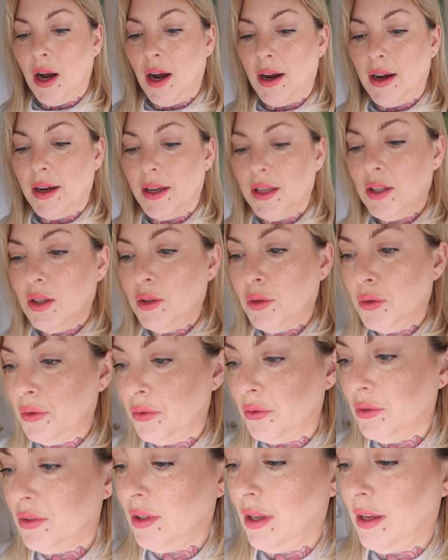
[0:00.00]
I
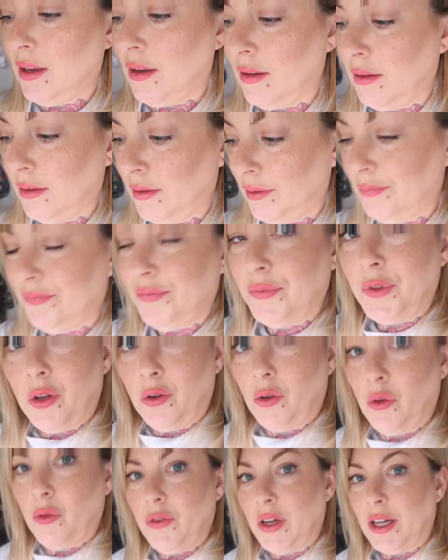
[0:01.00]
use like a
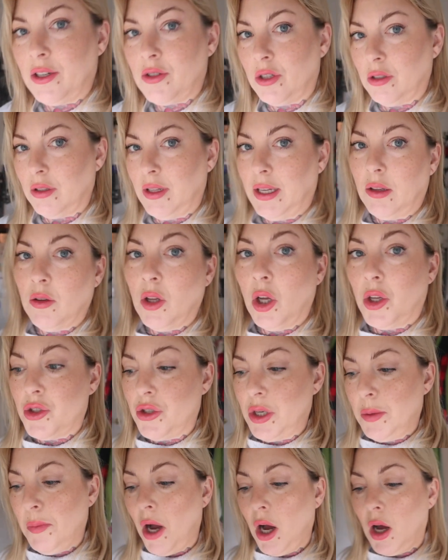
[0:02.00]
good old-fashioned like
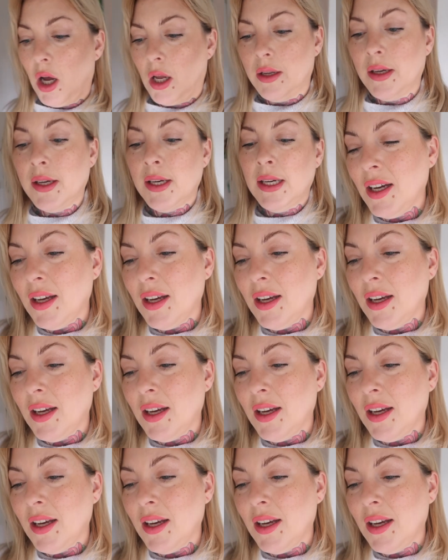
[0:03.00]
laundry pod.